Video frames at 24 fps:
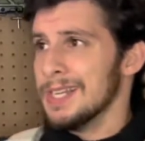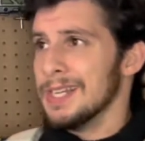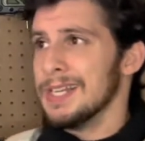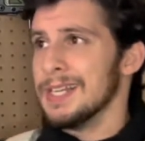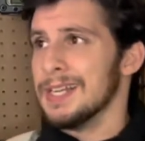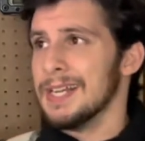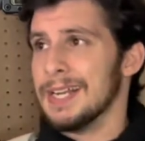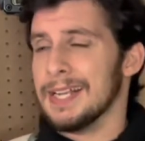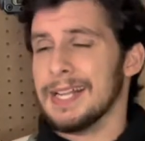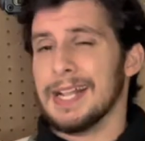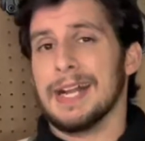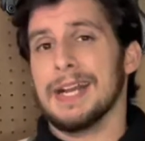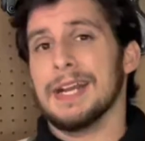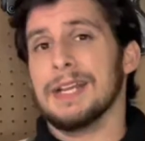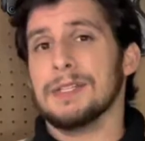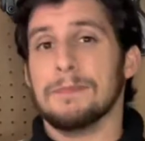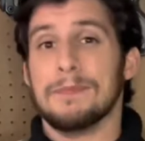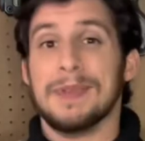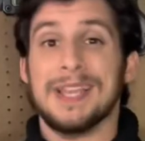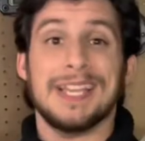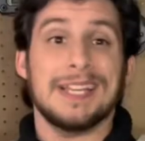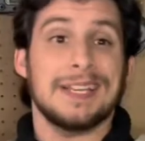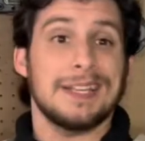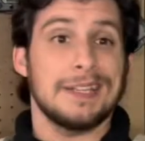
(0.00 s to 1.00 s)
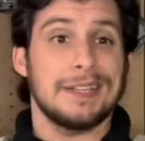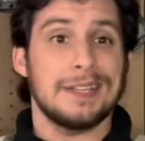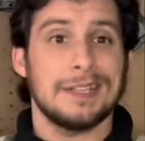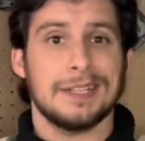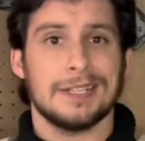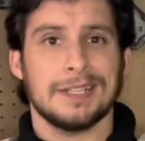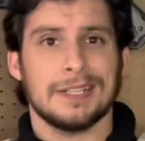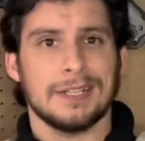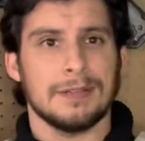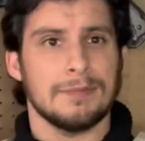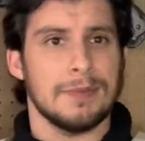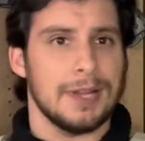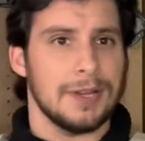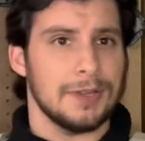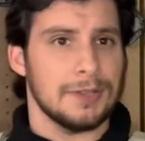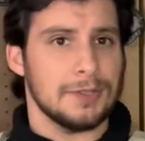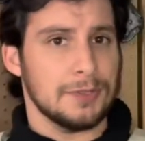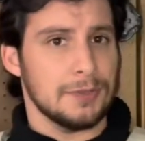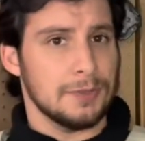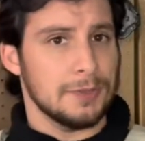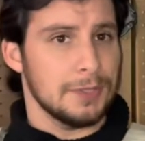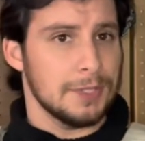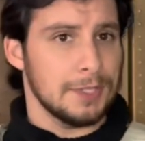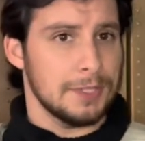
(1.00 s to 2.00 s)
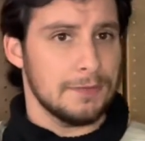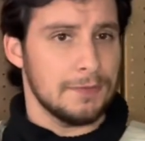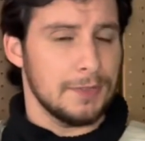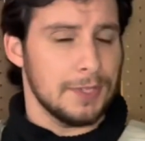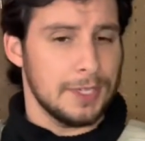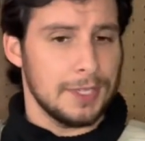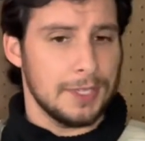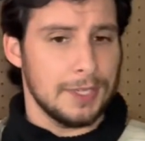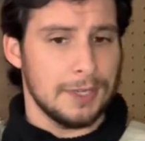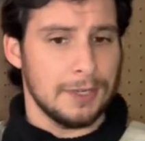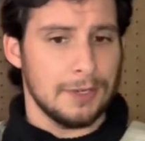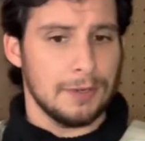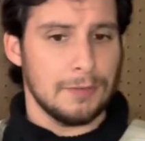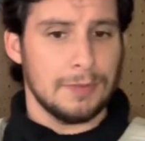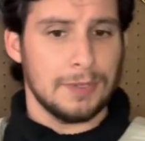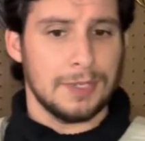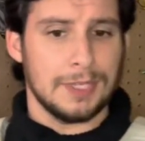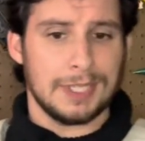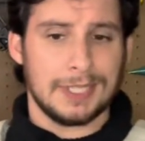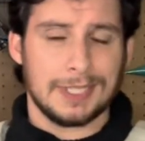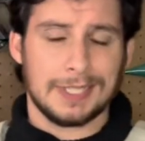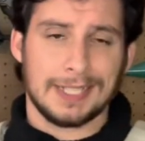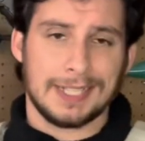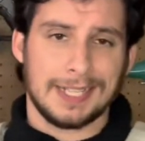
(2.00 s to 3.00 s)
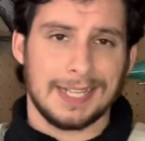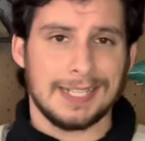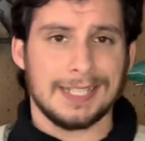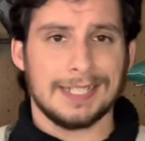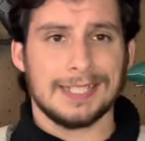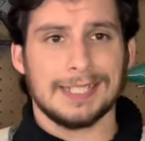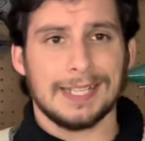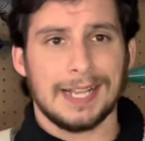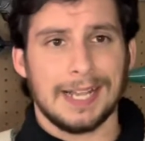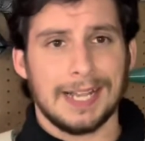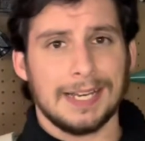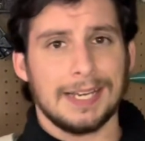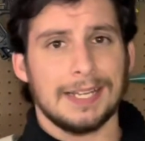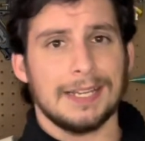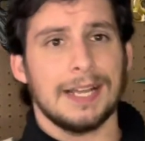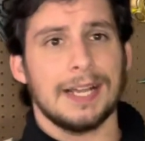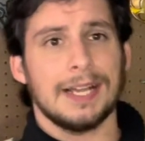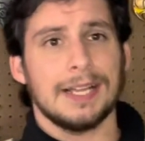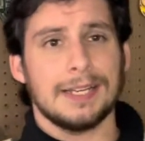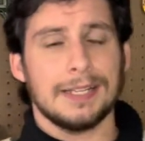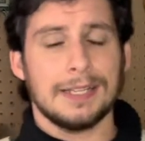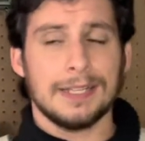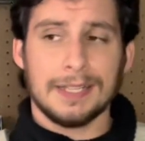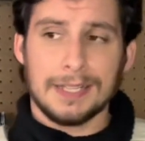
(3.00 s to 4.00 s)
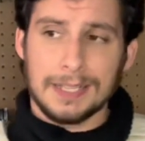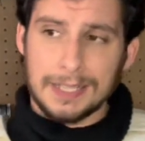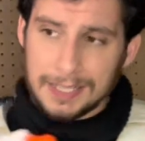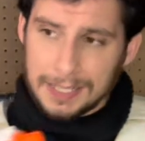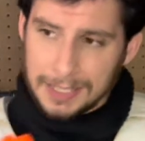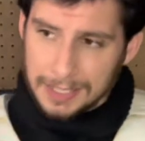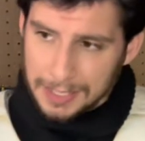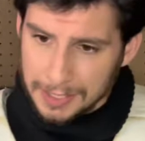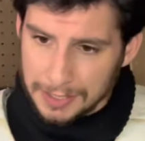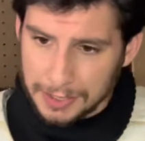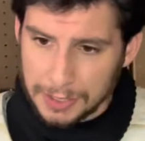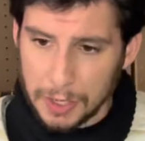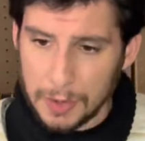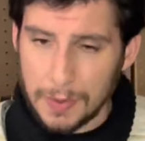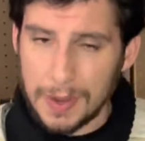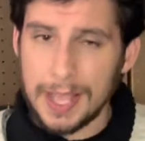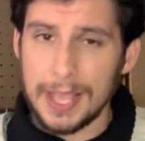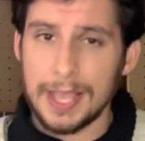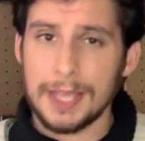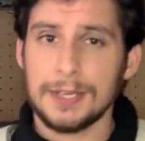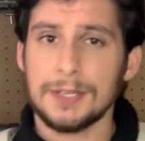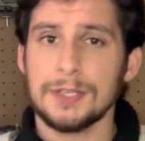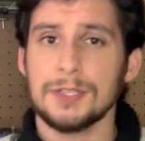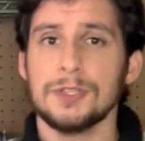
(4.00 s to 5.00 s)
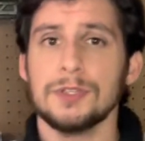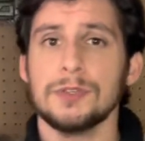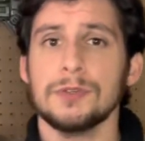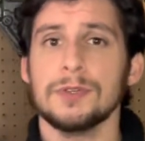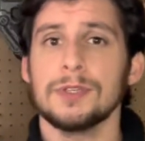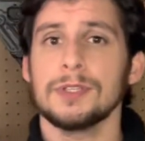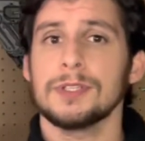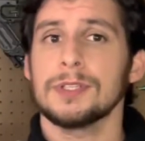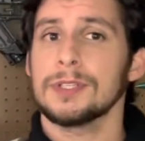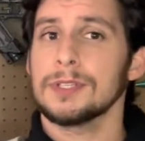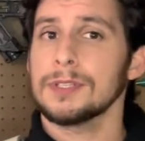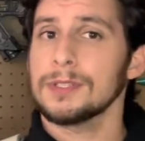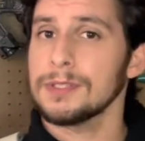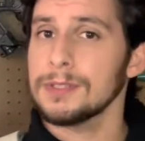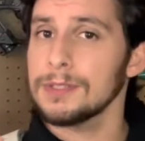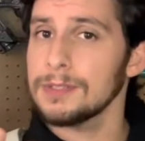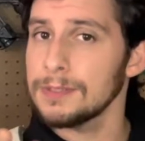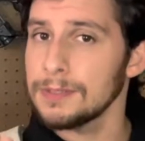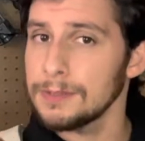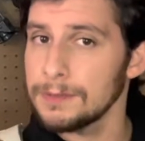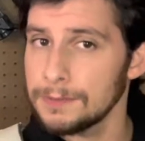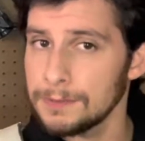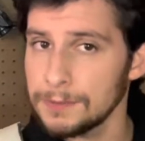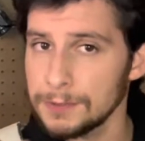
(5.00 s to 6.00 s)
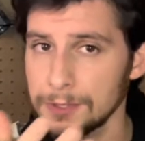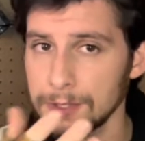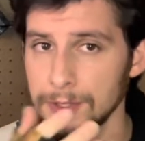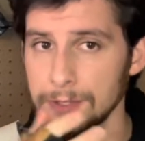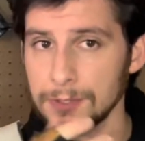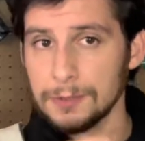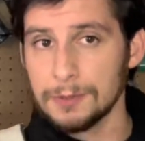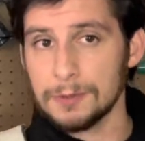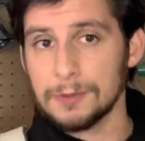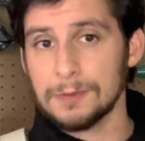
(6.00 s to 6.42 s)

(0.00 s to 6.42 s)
I kind of debated about doing this video, but I decided I'd go ahead and do it for you.